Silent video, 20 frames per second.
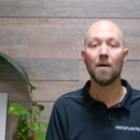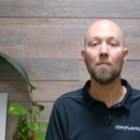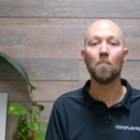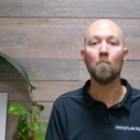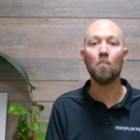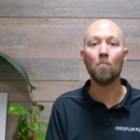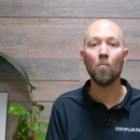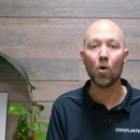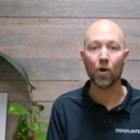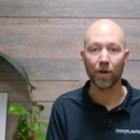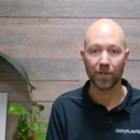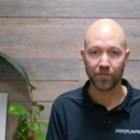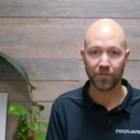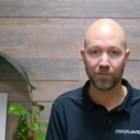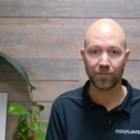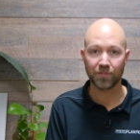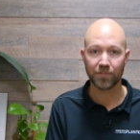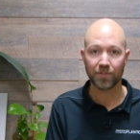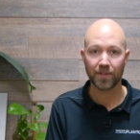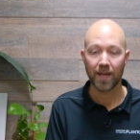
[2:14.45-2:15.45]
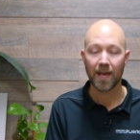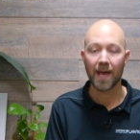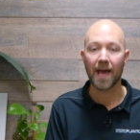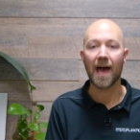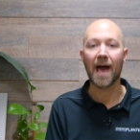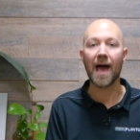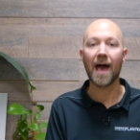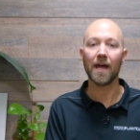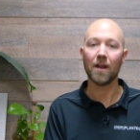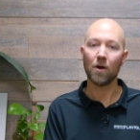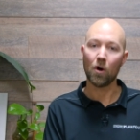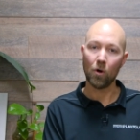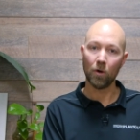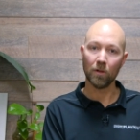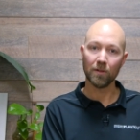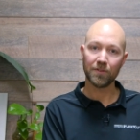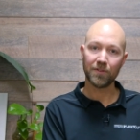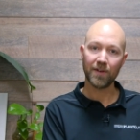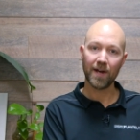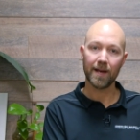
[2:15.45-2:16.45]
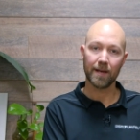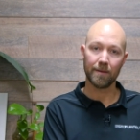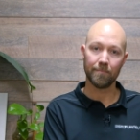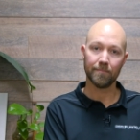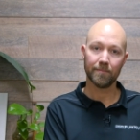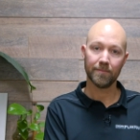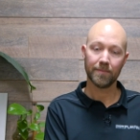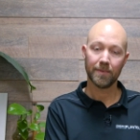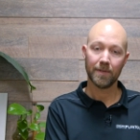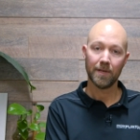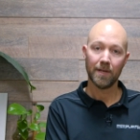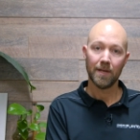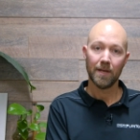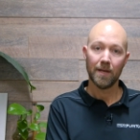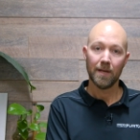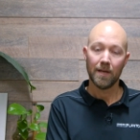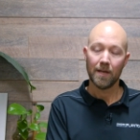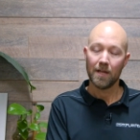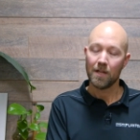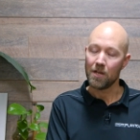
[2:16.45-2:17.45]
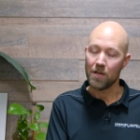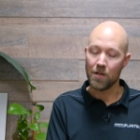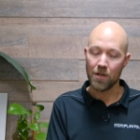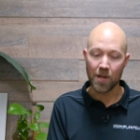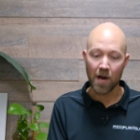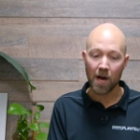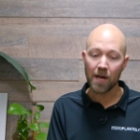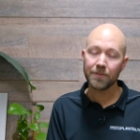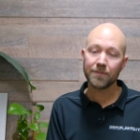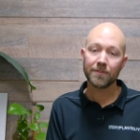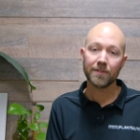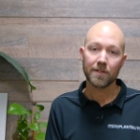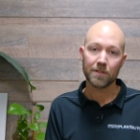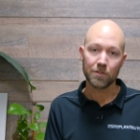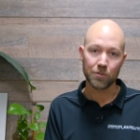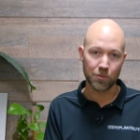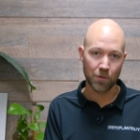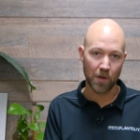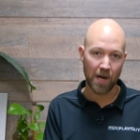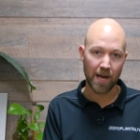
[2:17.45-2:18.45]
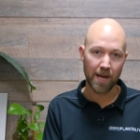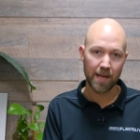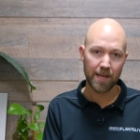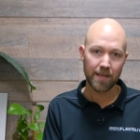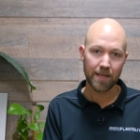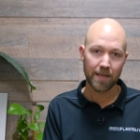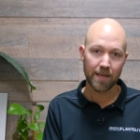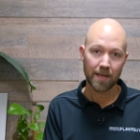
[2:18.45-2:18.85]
moist at all time. Not dry